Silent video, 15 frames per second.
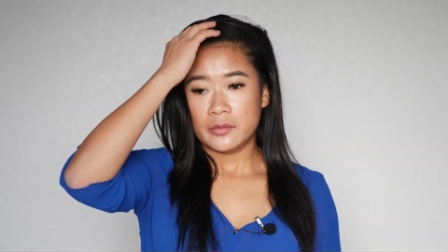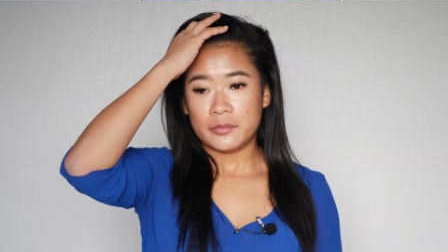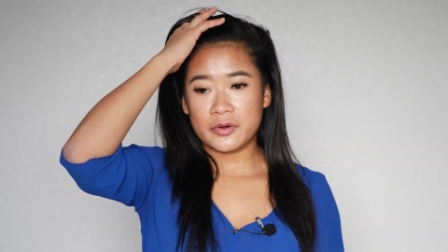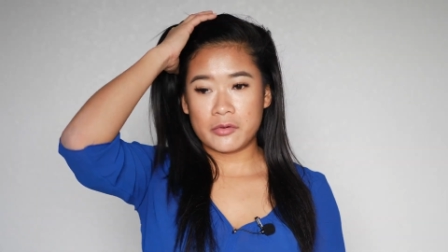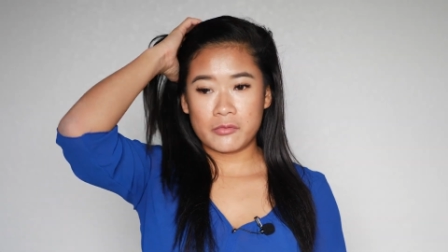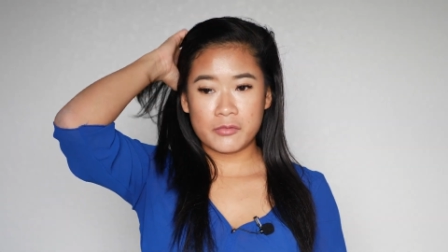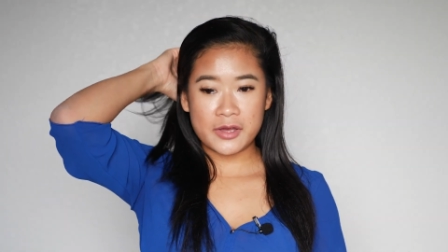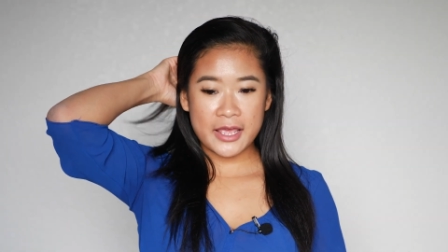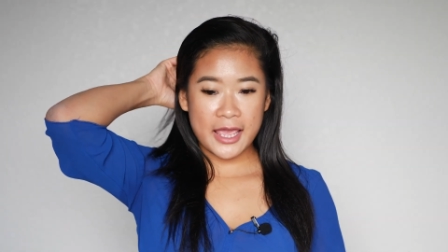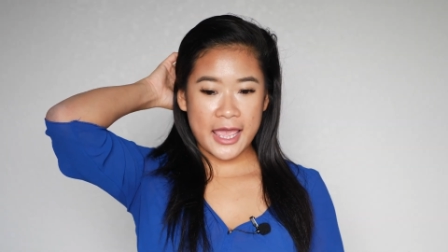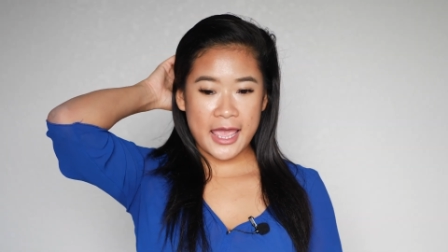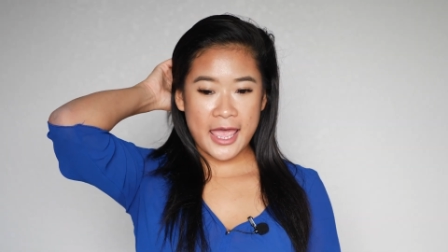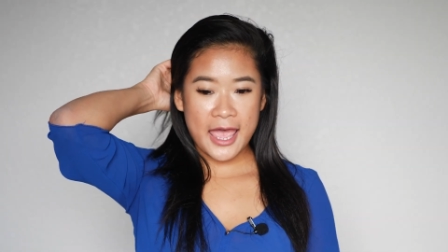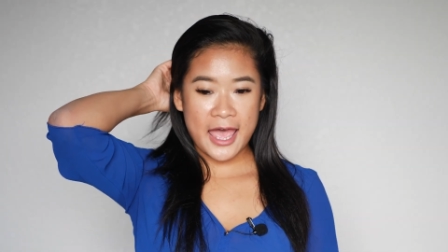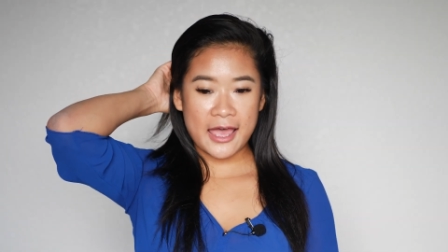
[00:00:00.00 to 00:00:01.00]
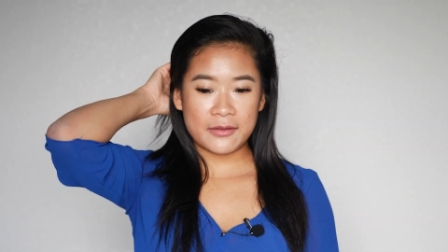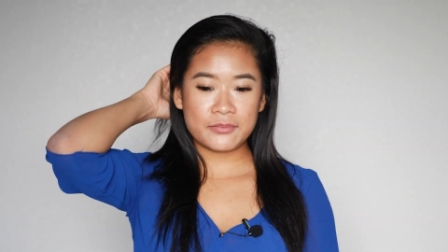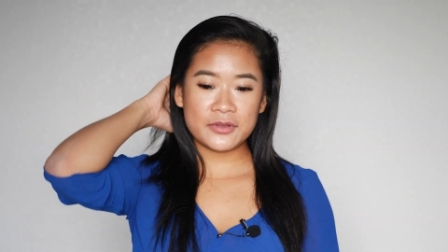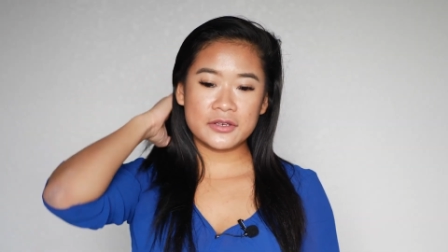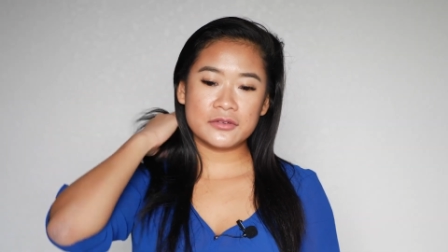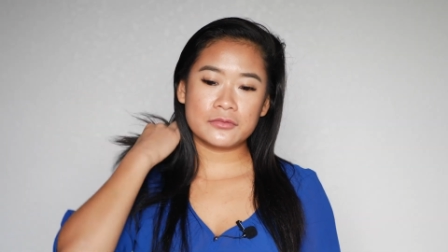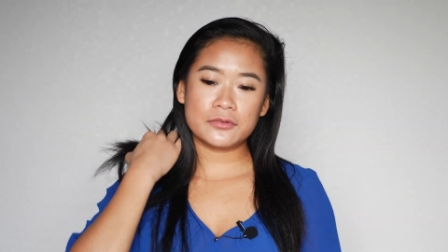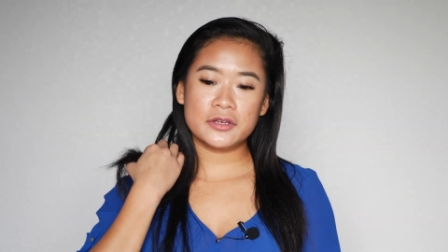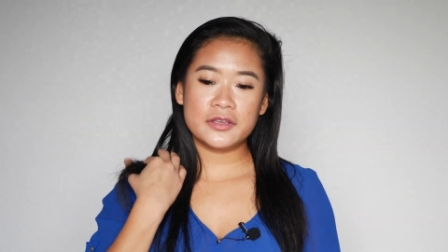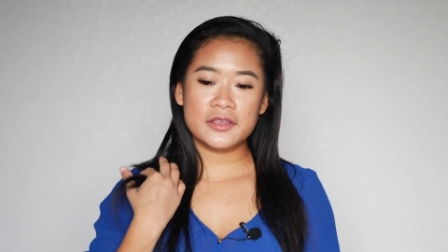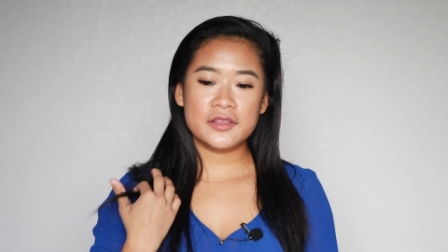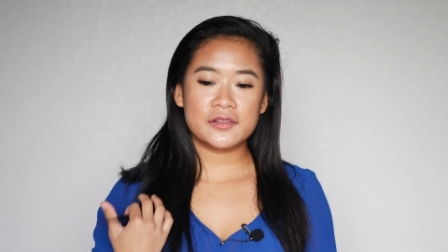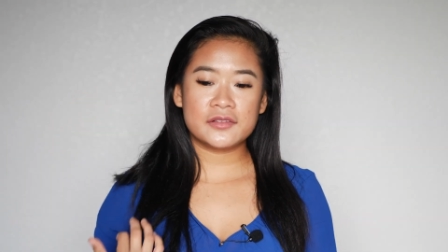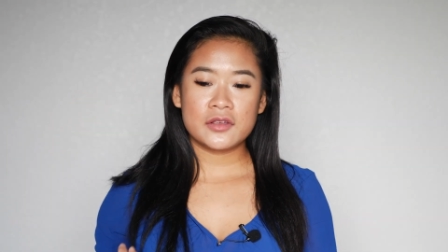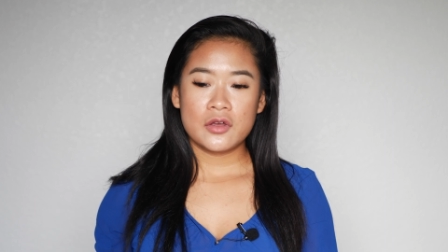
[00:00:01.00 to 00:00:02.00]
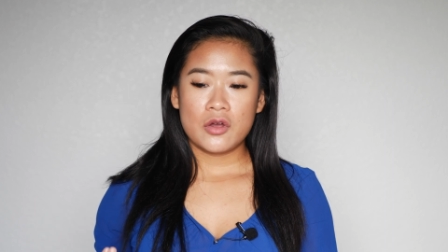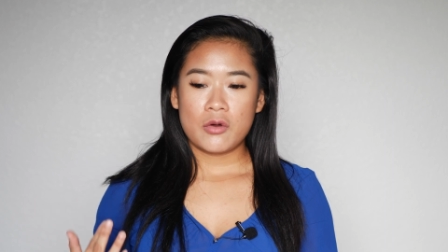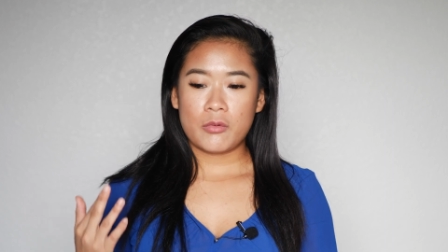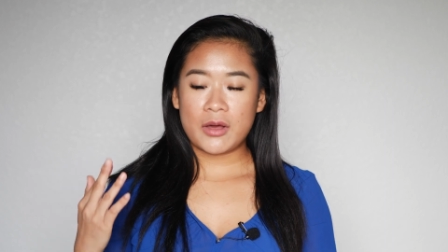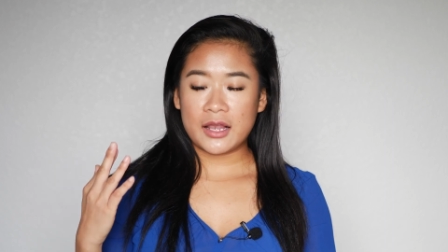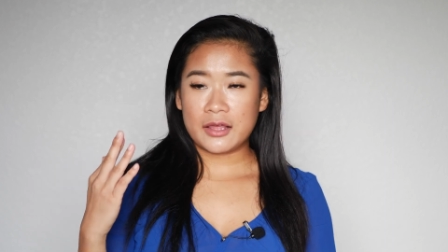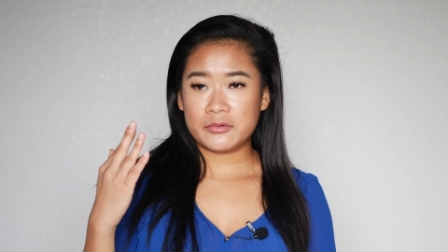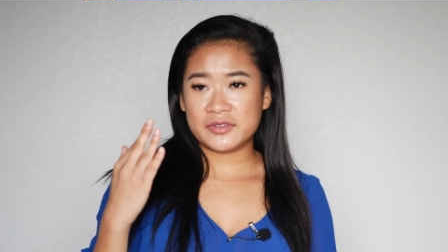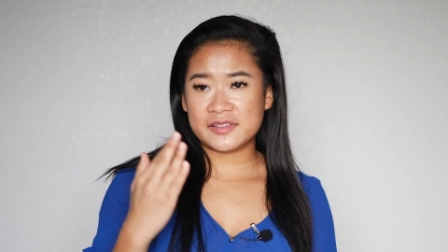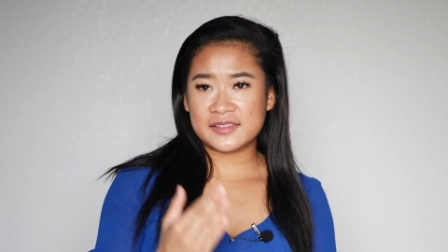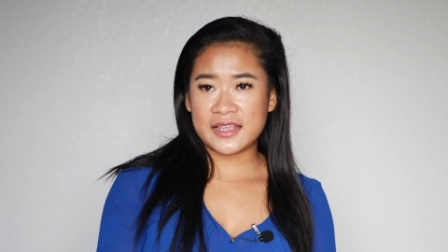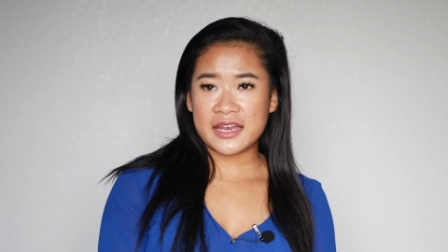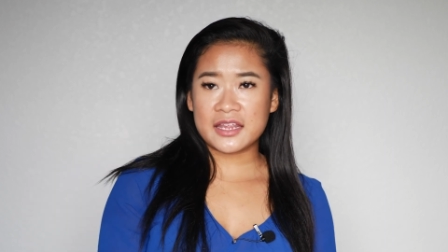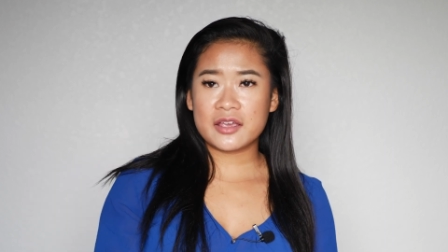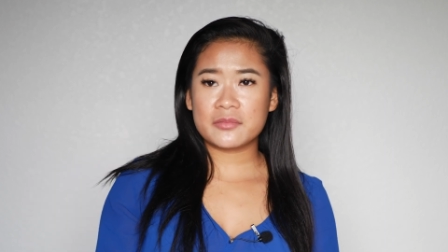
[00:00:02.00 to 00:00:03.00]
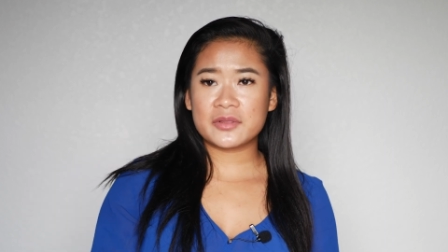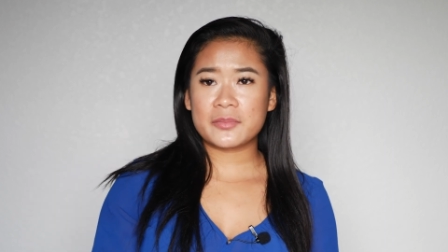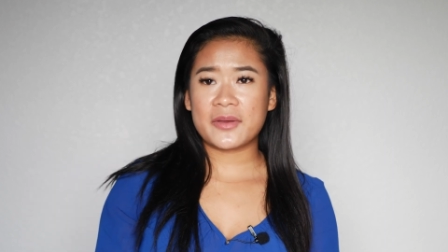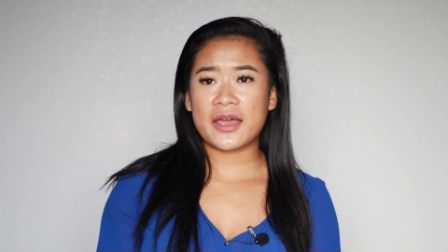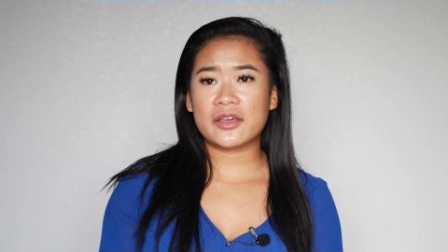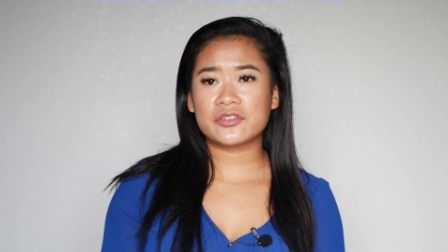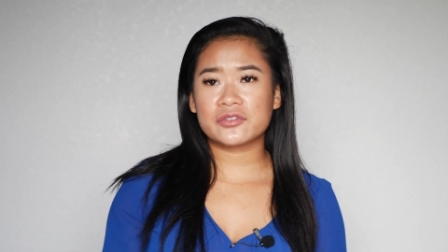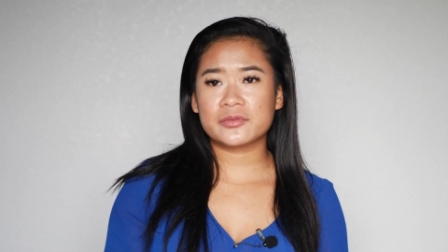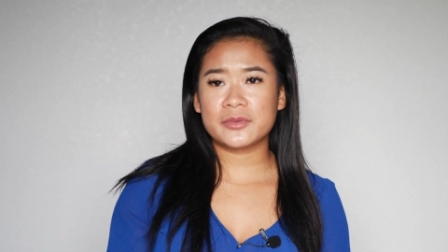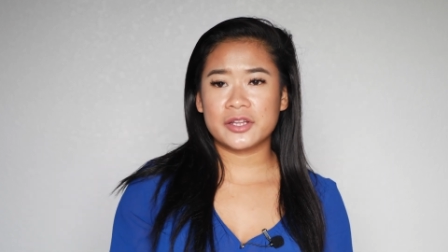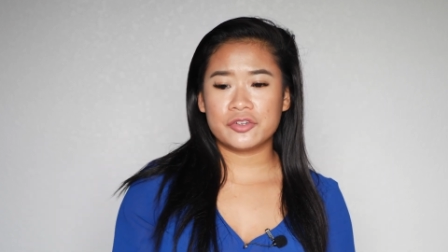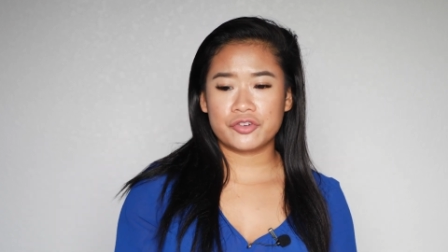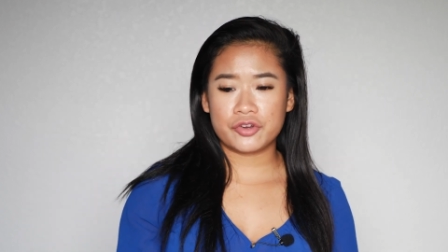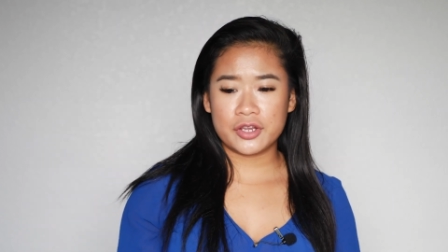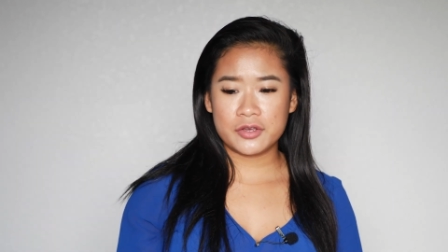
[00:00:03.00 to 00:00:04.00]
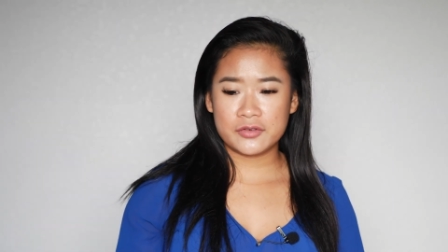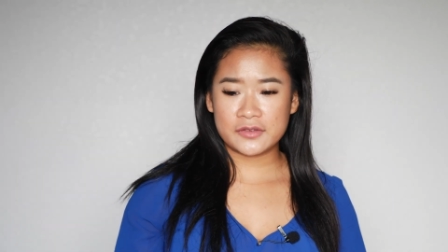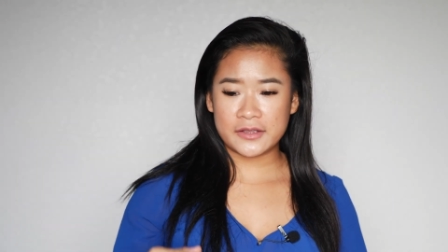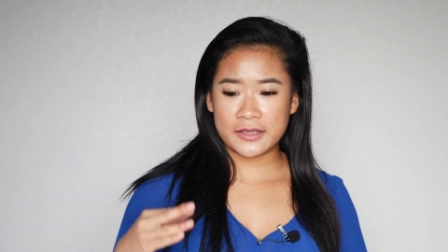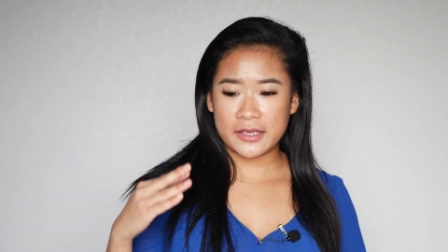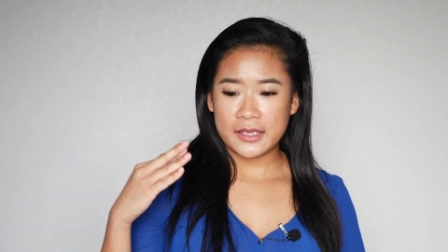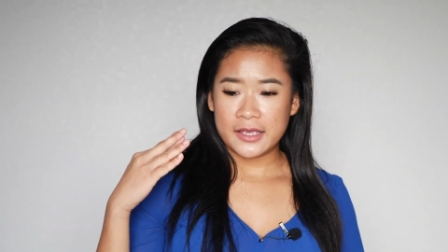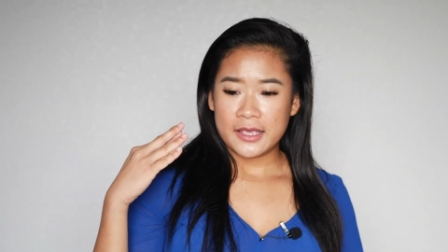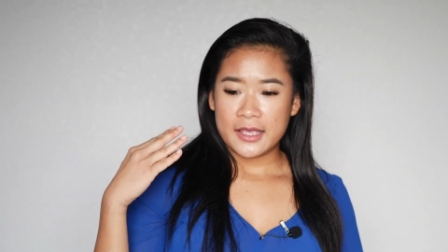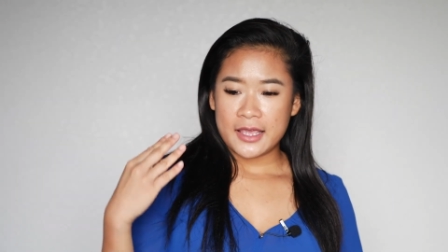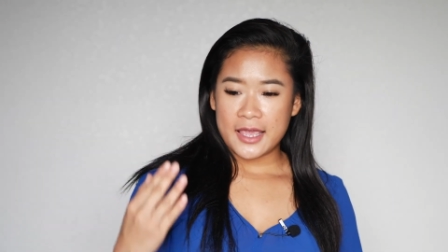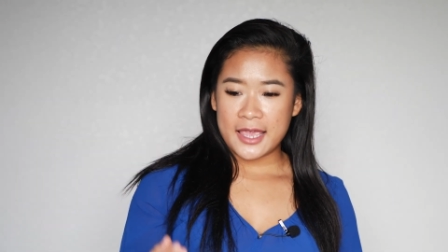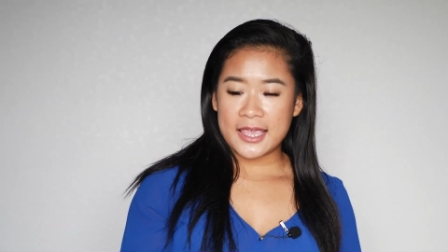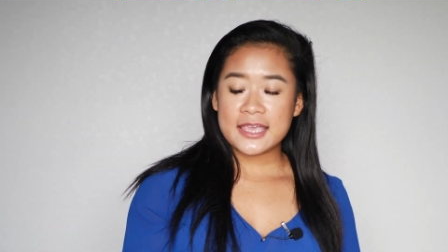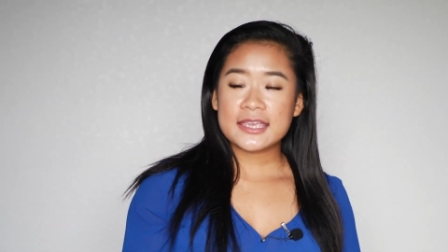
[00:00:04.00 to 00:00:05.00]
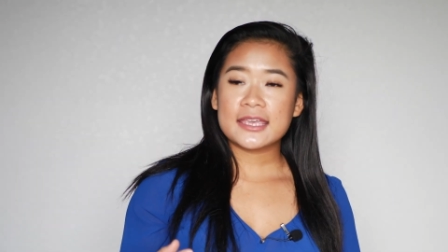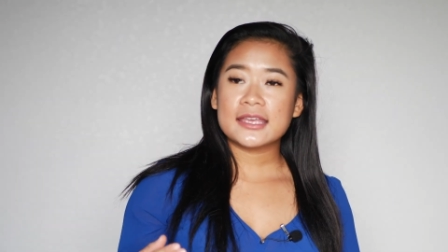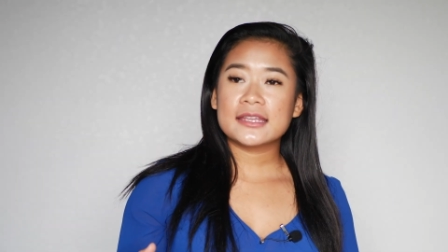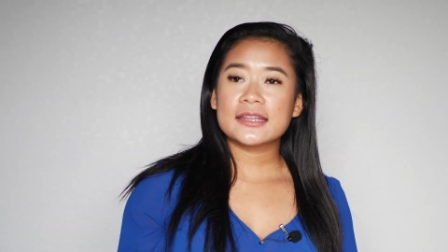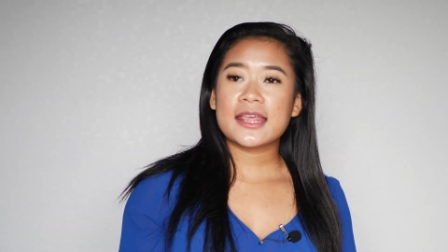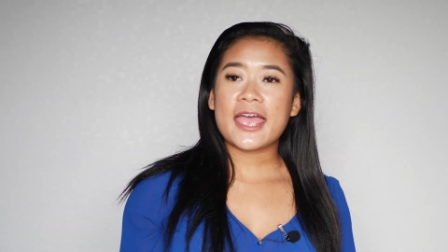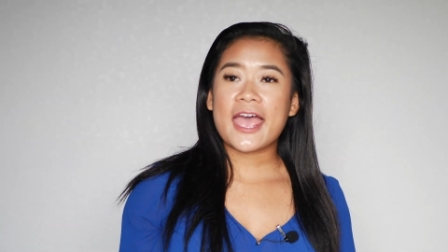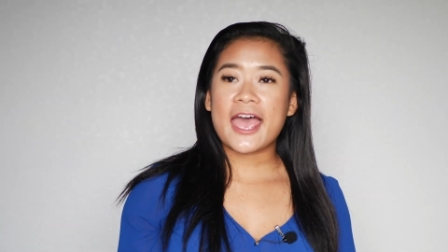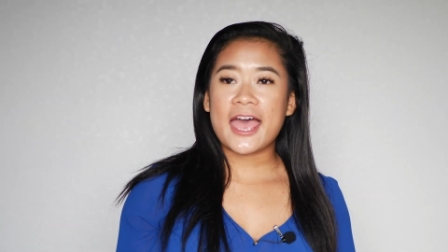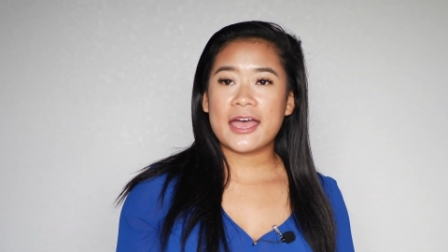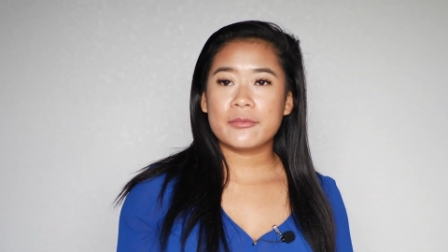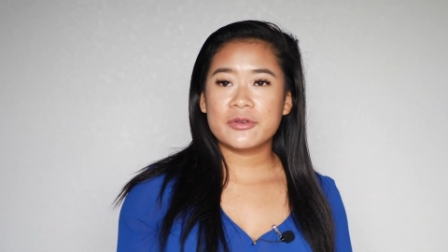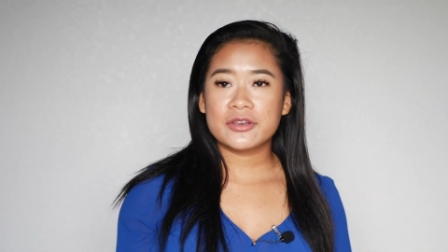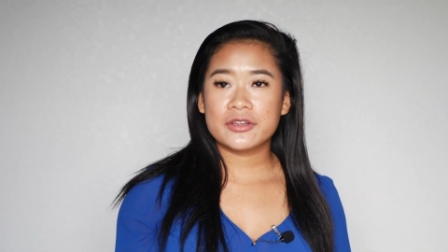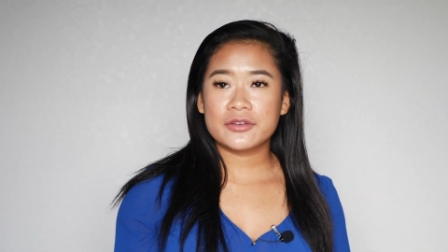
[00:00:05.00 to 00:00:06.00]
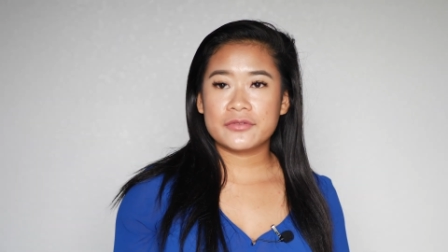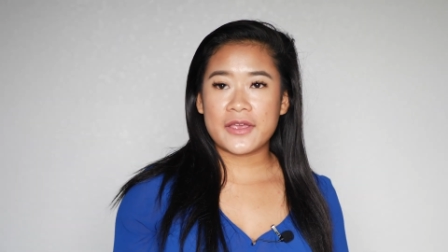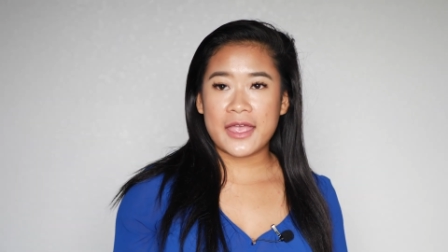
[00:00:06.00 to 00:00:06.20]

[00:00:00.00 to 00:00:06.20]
But what happened was, while I was setting up the password manager, he was like, hey, get in the habit of